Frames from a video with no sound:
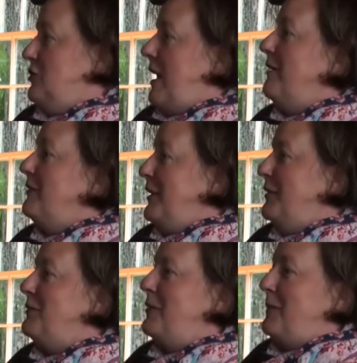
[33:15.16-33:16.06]
drive for
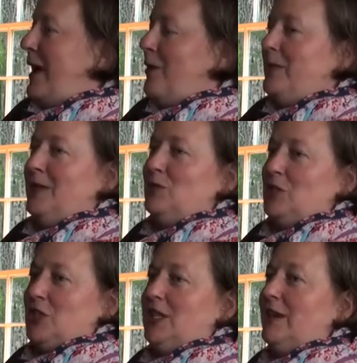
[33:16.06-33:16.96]
him from Albion,
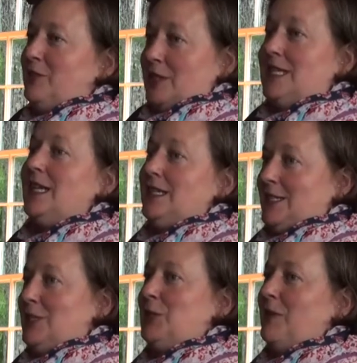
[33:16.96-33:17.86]
which he never
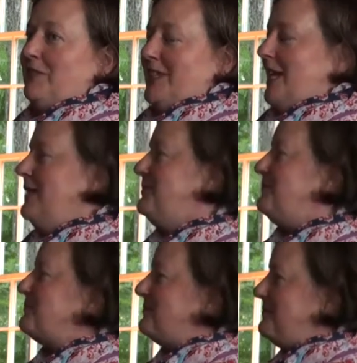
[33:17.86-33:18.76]
intended to do every
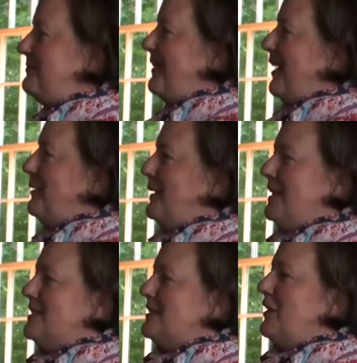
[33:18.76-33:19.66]
day. Um,
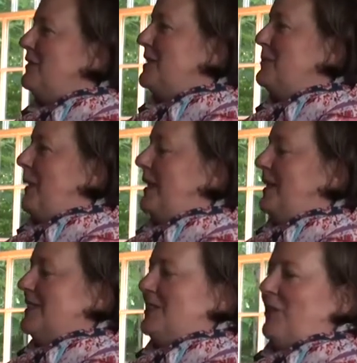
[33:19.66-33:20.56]
and his love is
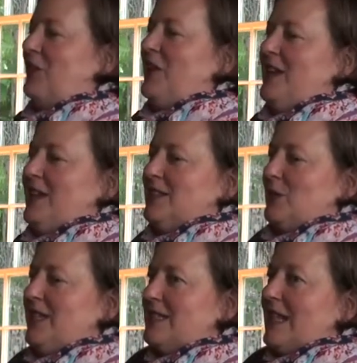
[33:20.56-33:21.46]
baking. So,
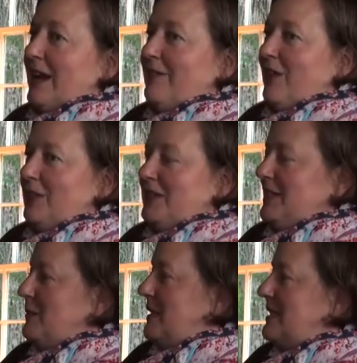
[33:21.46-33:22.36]
so he is not involved
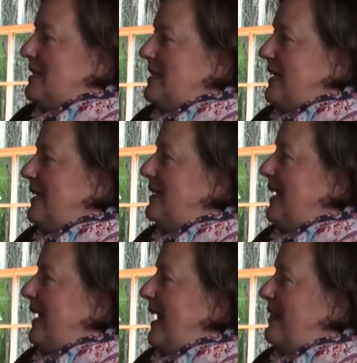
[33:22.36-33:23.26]
in the business day to
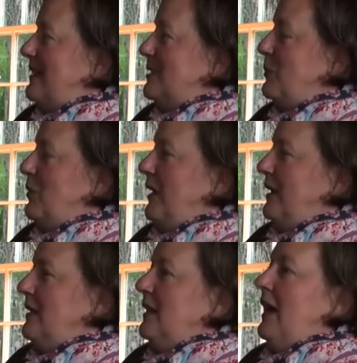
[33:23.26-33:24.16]
day at this
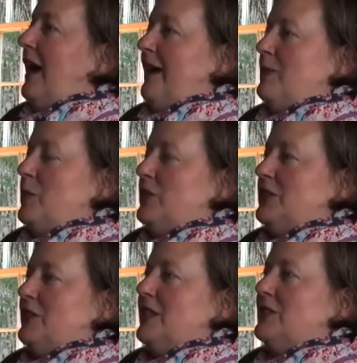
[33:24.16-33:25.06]
point. I have a board
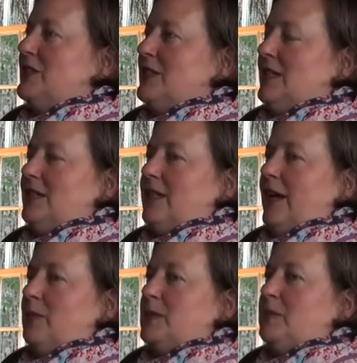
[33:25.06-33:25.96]
of directors that
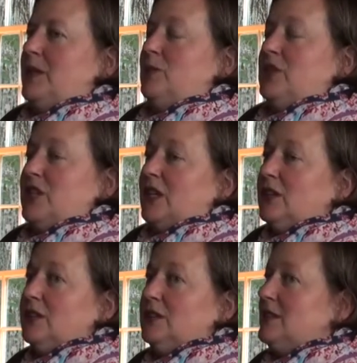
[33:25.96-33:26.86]
helps me, which
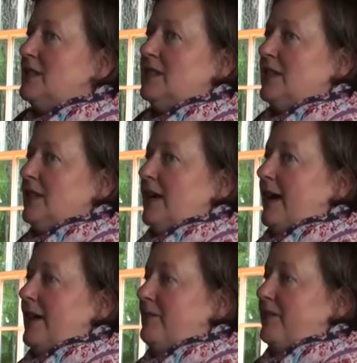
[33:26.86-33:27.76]
includes
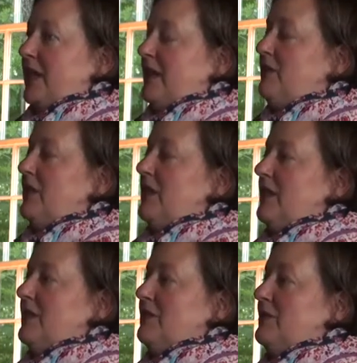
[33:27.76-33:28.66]
um,
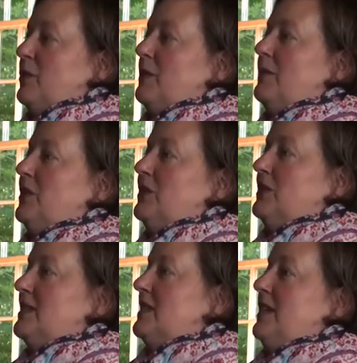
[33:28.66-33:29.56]
even the
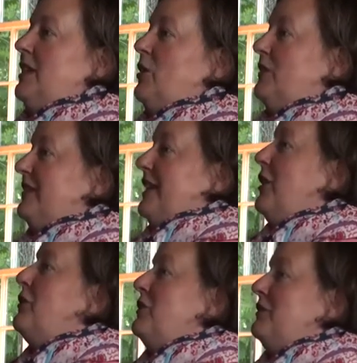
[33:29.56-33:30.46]
former CEO of
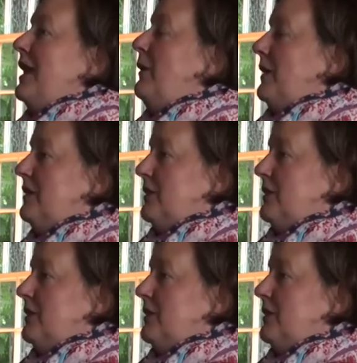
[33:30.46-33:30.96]
King Arthur Flour,